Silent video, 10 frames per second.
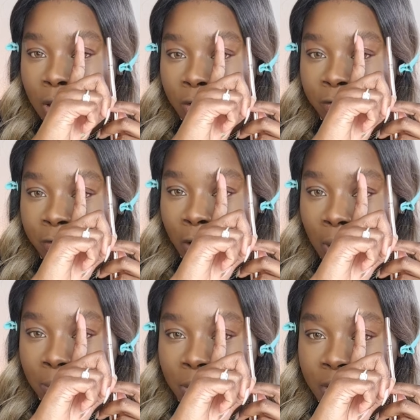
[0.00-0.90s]

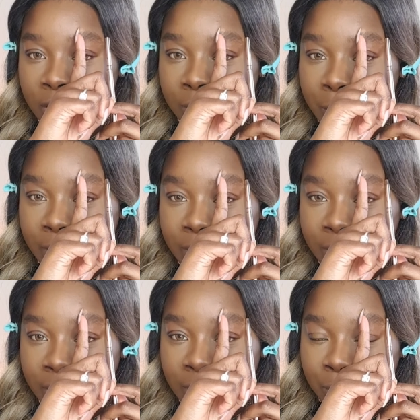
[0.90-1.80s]
from this bit to
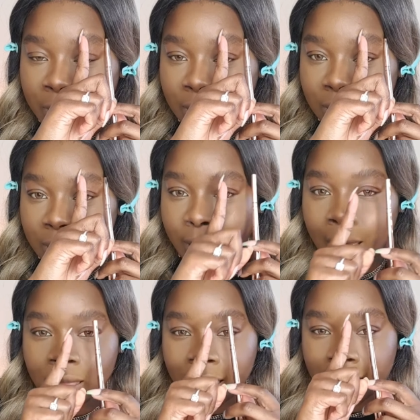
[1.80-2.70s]
this bit,
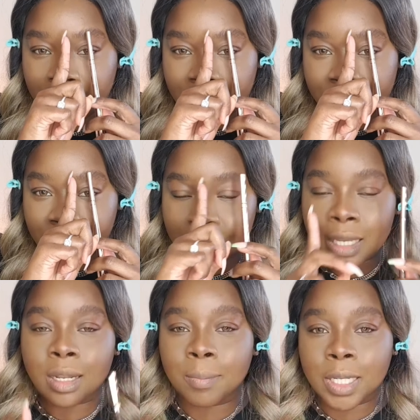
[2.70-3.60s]
and then this little
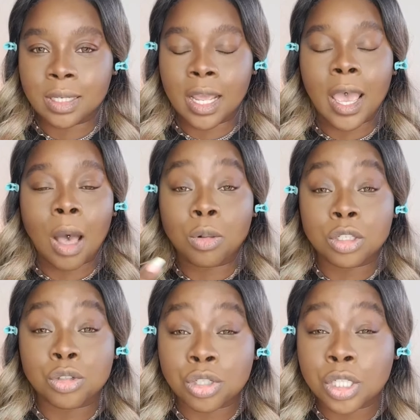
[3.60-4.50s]
inner bit there I will
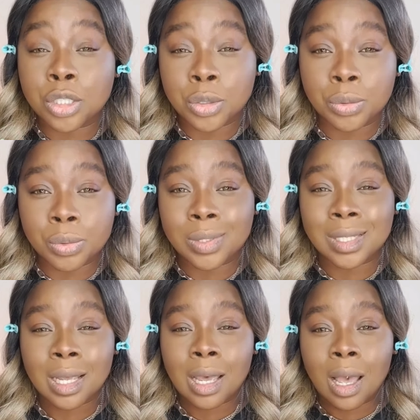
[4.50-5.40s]
usually use
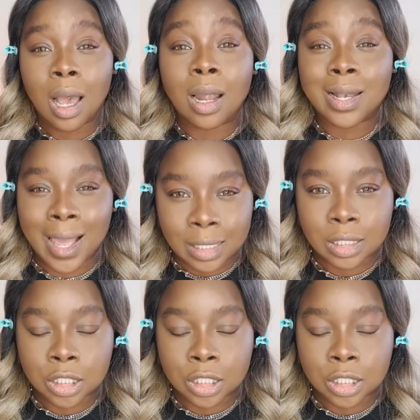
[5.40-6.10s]
a lighter